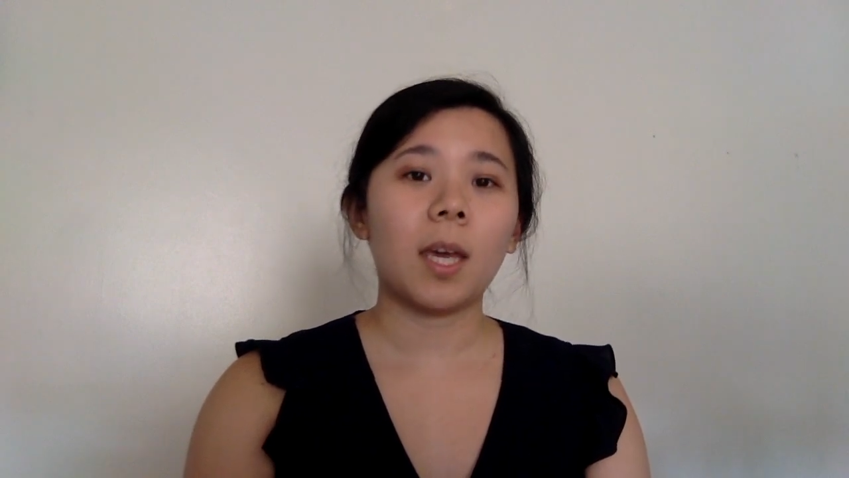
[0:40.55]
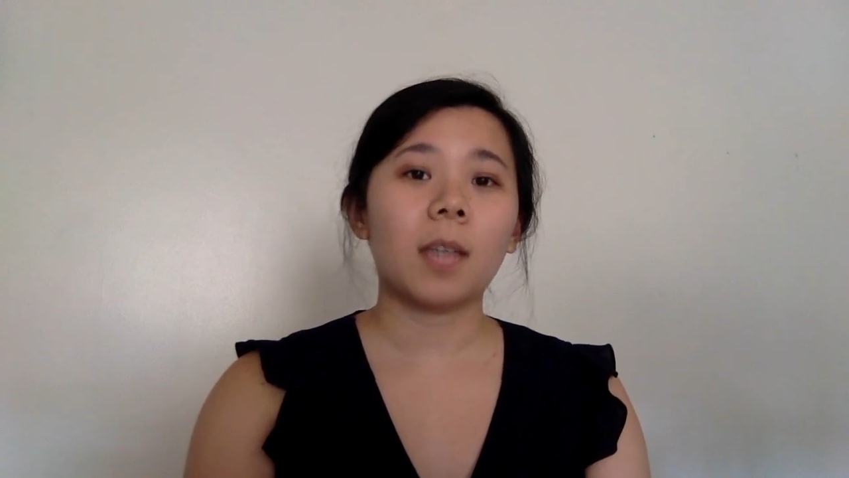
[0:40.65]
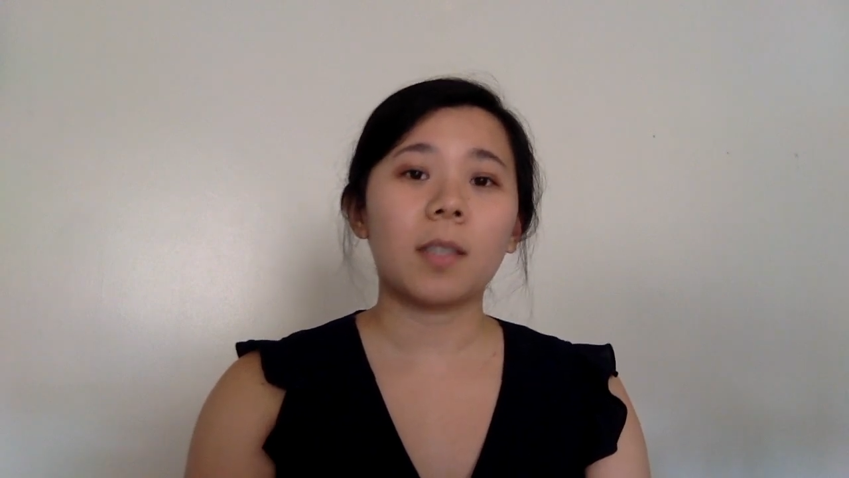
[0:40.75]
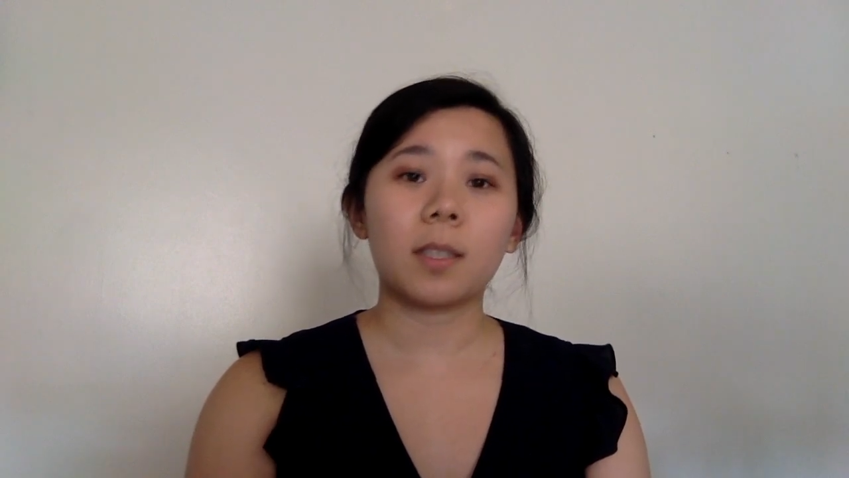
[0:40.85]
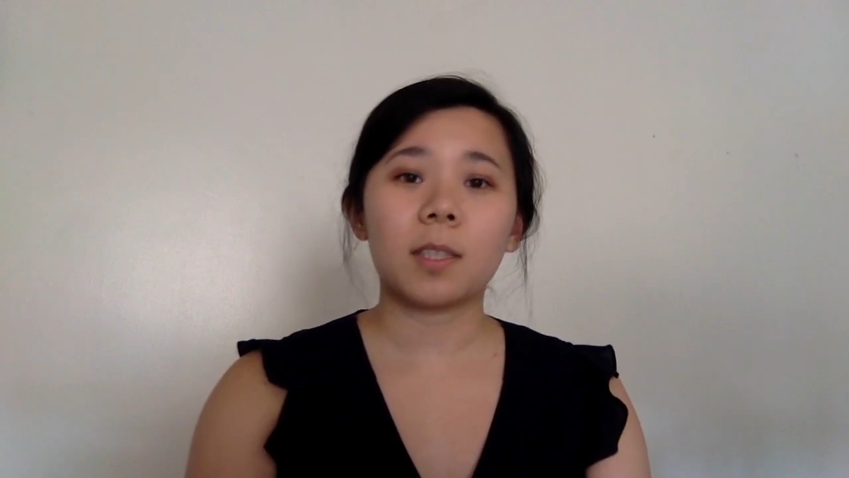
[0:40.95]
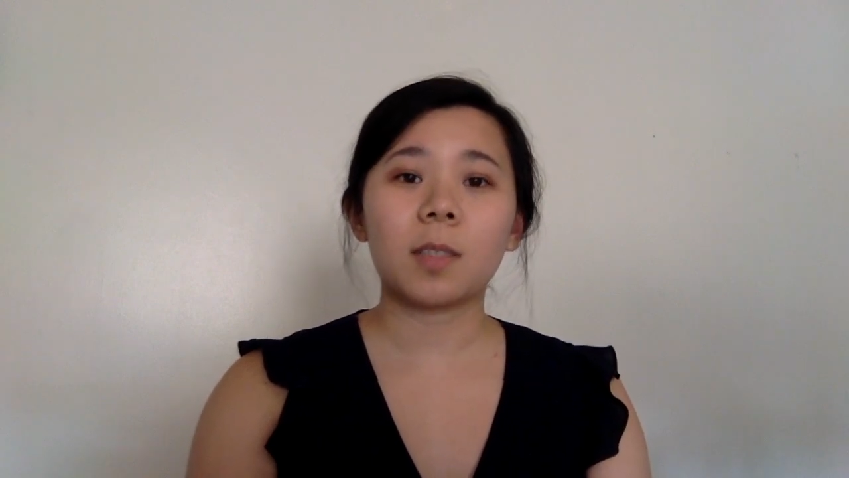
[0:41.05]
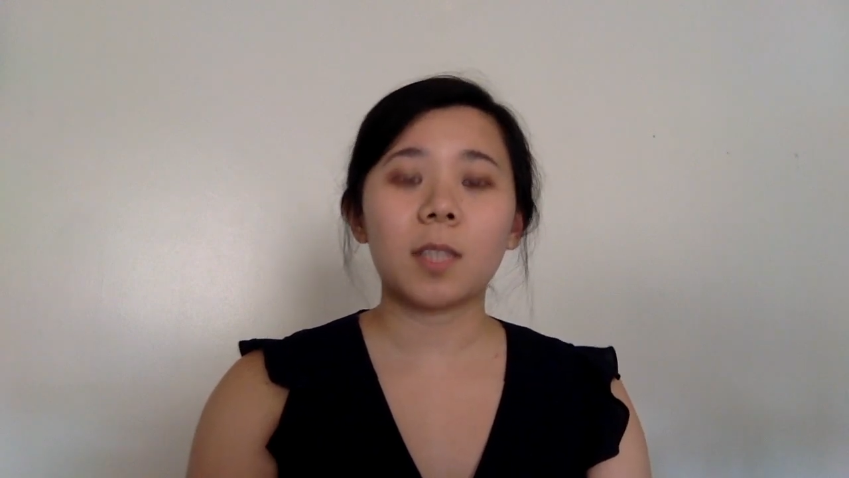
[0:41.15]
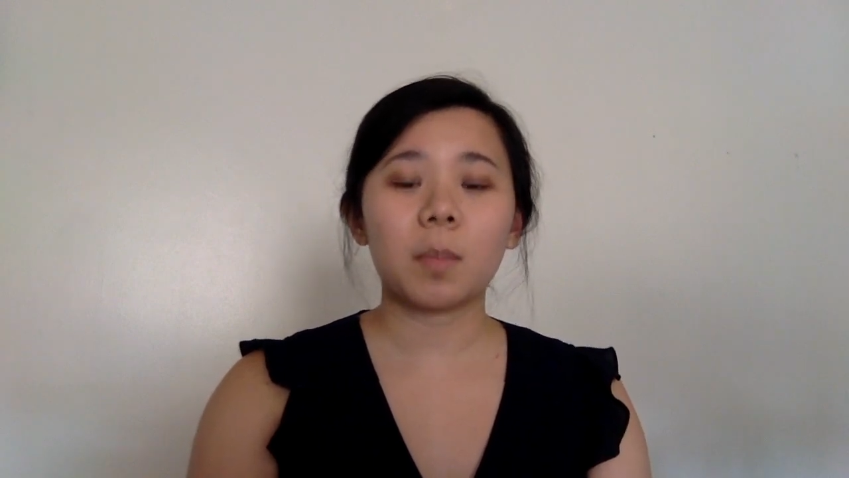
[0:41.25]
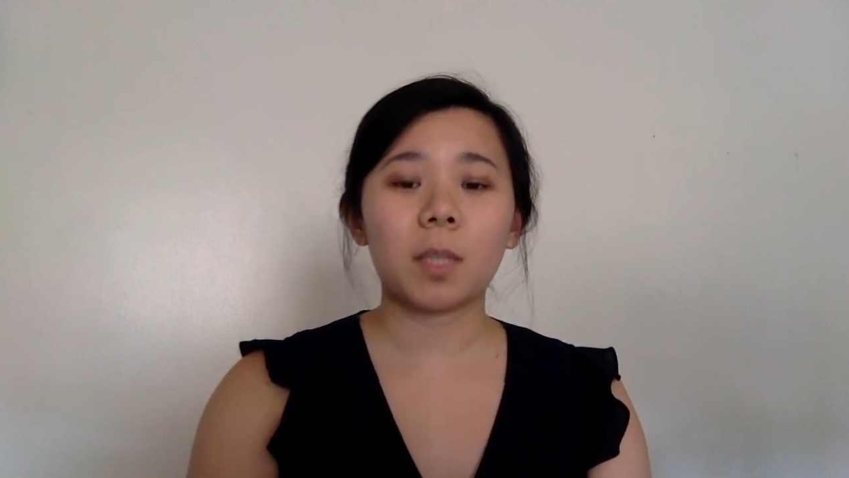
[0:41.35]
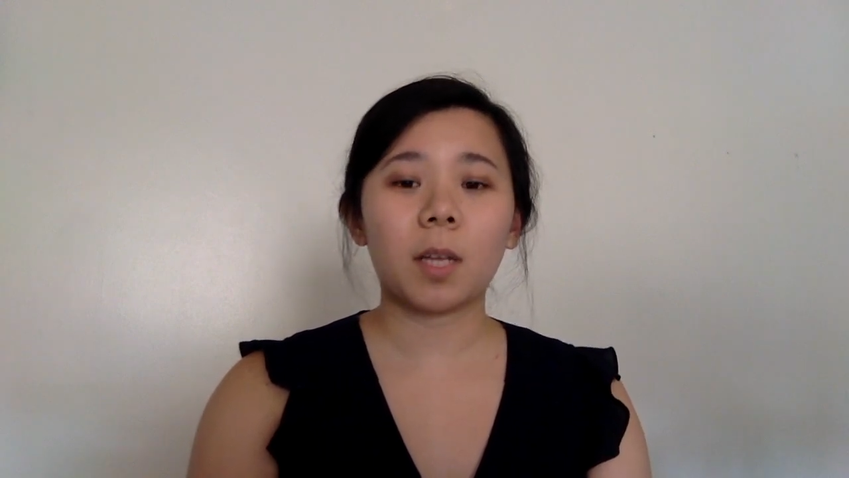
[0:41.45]
and distance
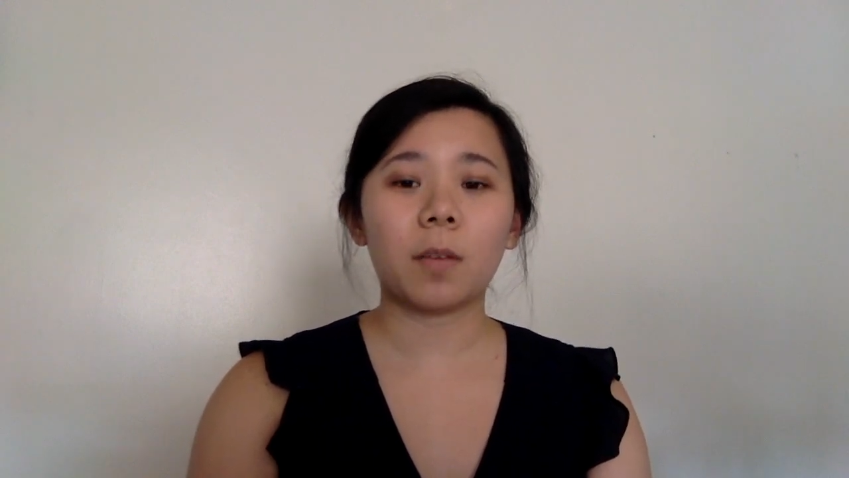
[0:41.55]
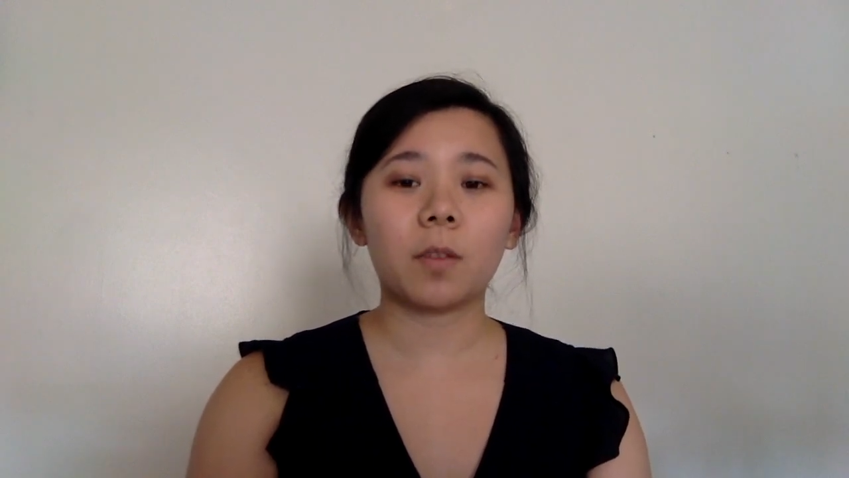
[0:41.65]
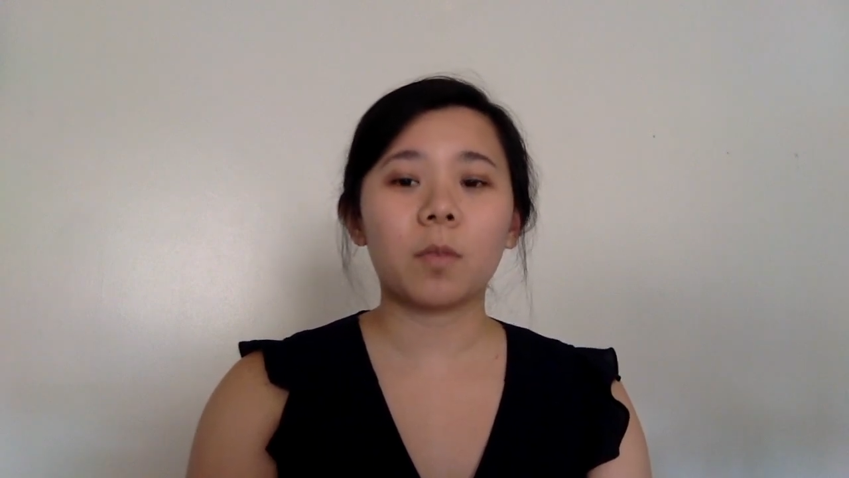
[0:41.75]
themselves